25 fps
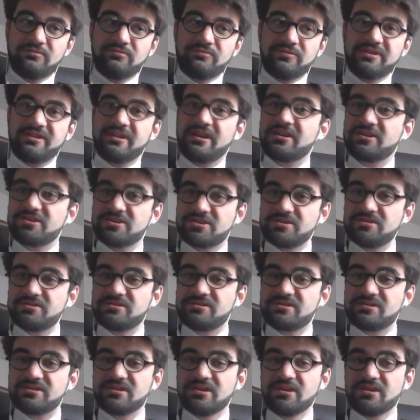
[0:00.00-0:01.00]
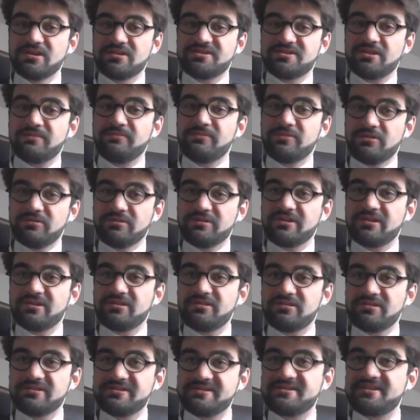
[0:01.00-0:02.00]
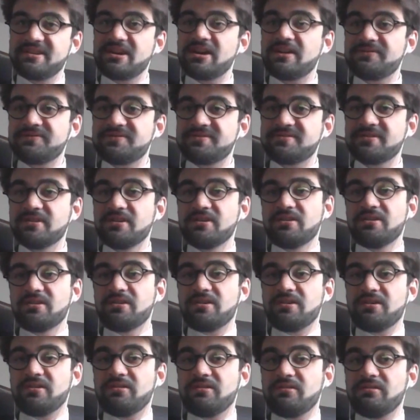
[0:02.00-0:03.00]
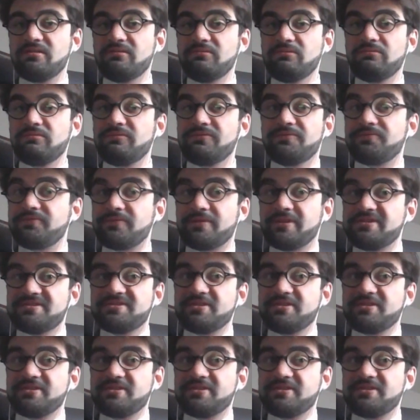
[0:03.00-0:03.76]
redactions, some local staffs. For